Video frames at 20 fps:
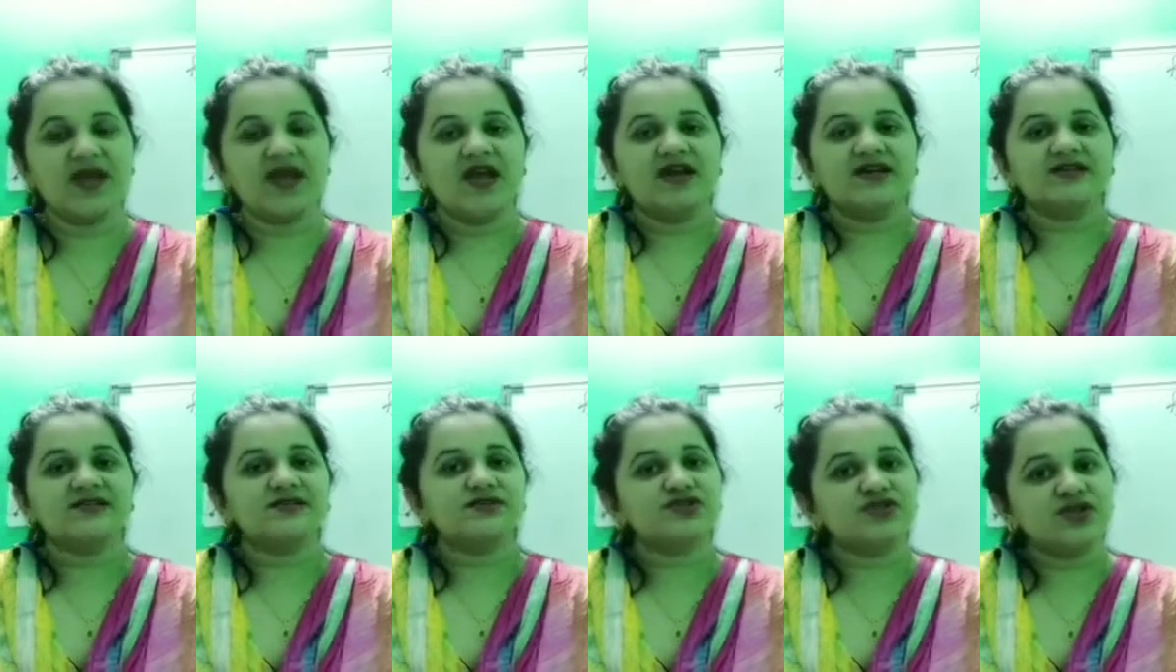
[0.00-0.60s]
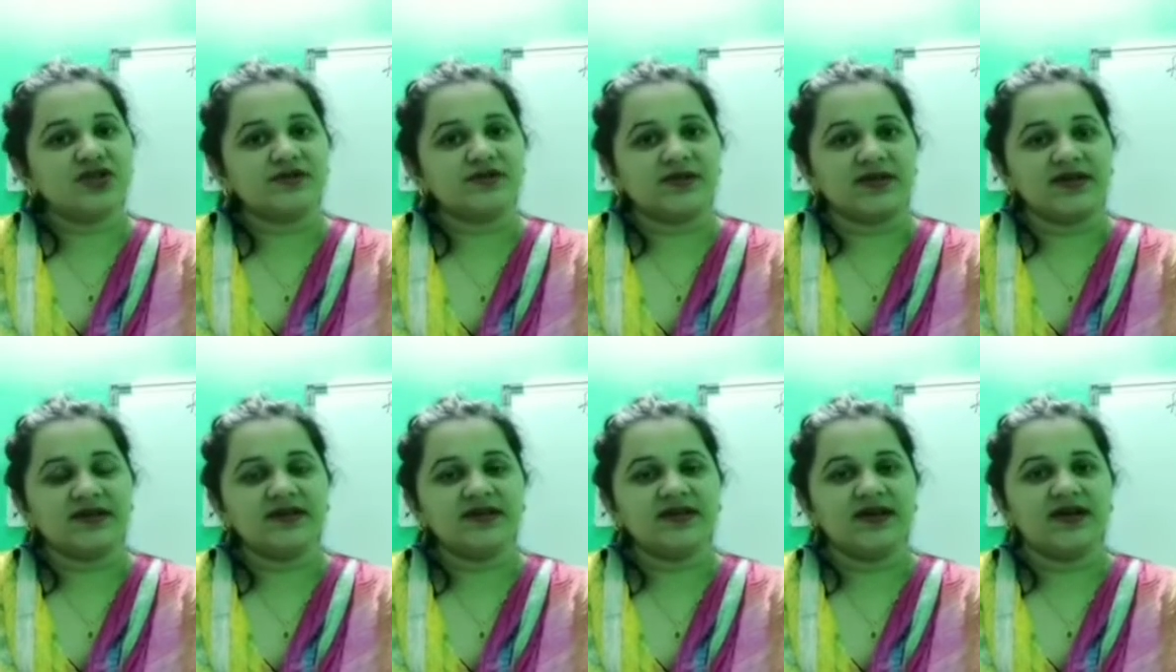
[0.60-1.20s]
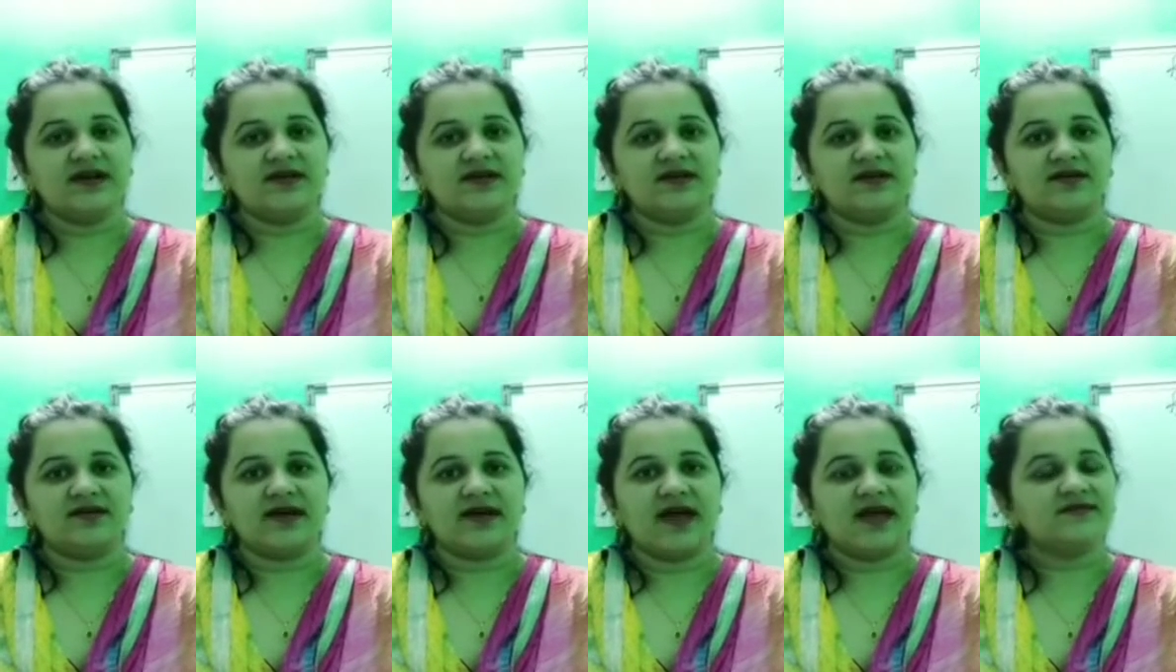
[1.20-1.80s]
So children,
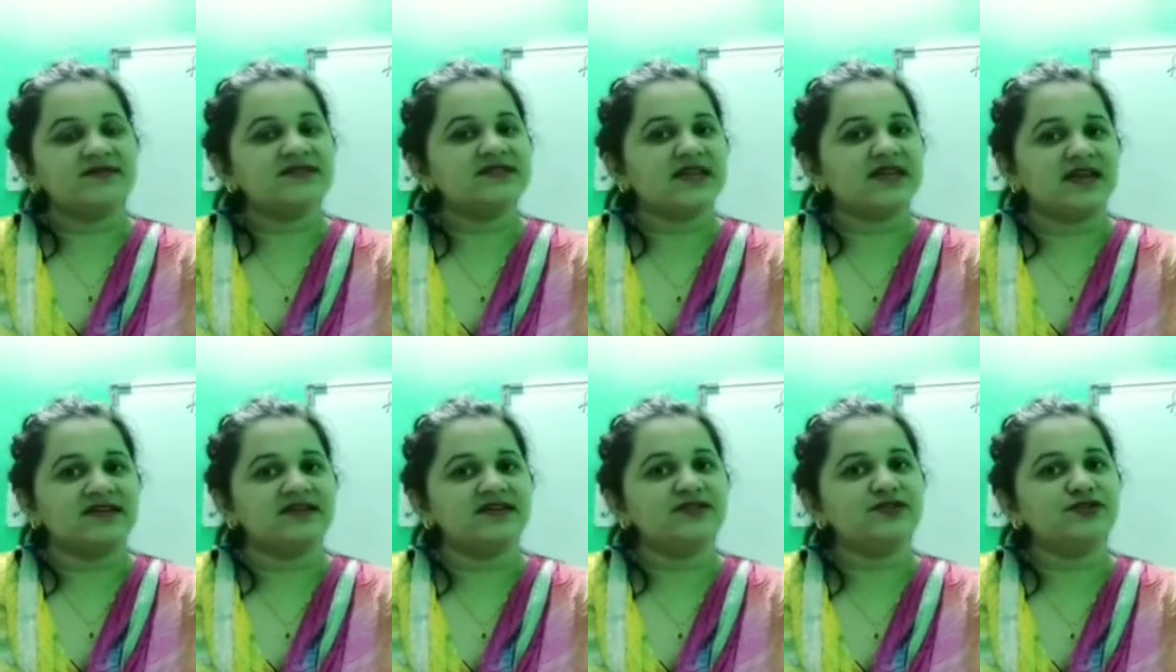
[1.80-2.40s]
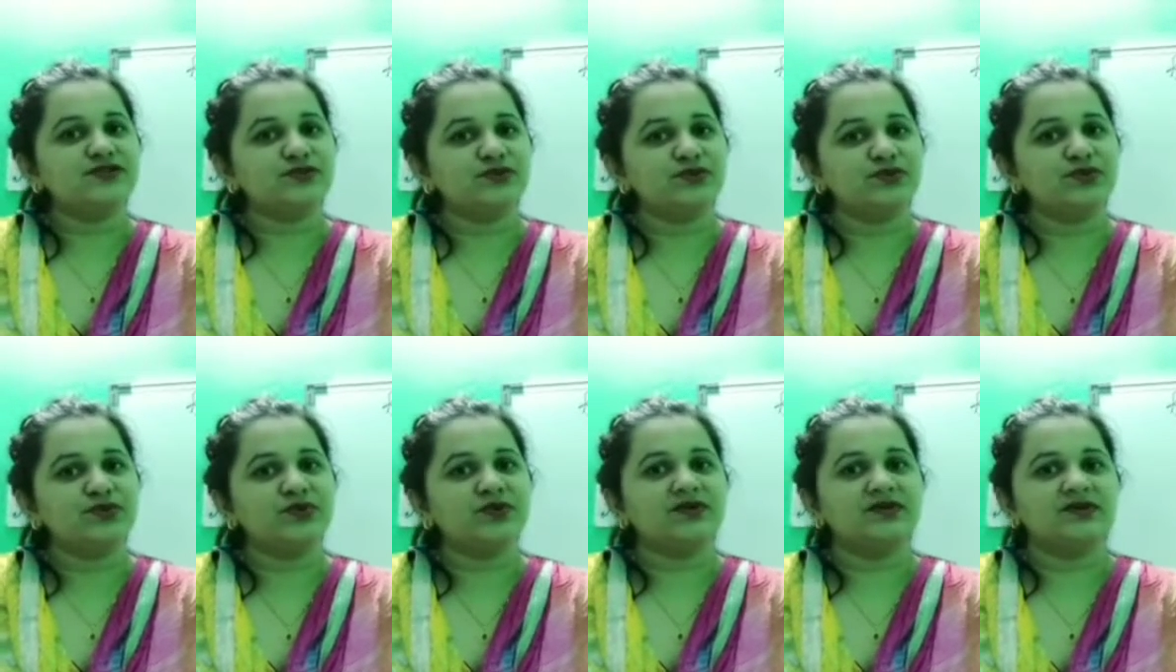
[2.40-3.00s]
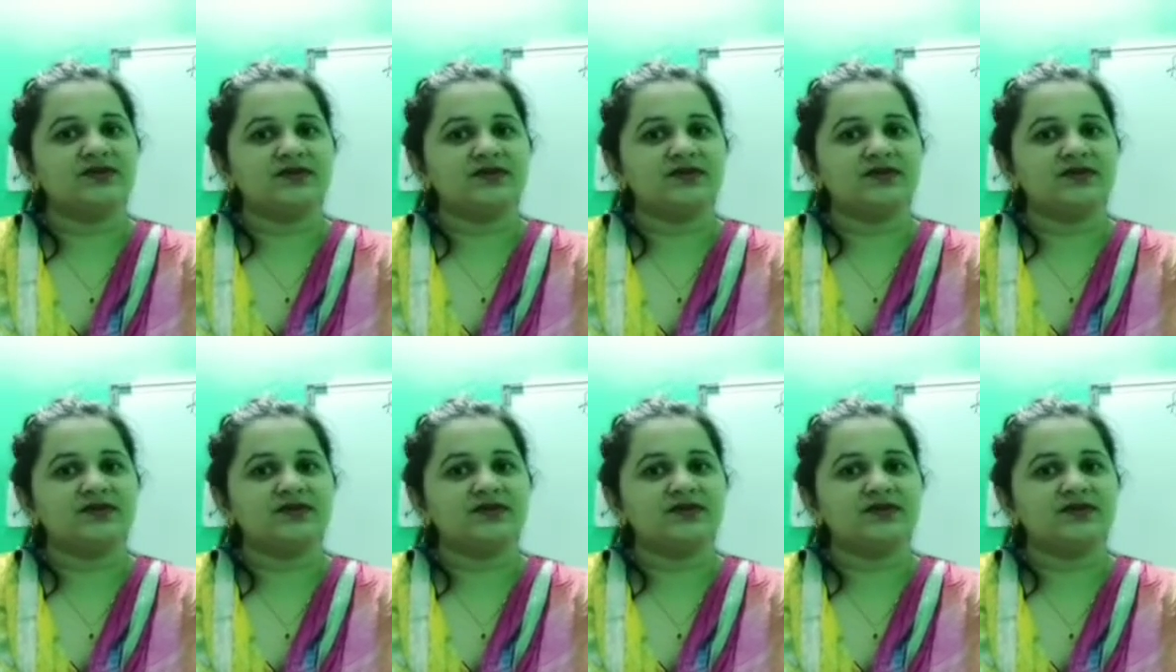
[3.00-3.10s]
I have decided to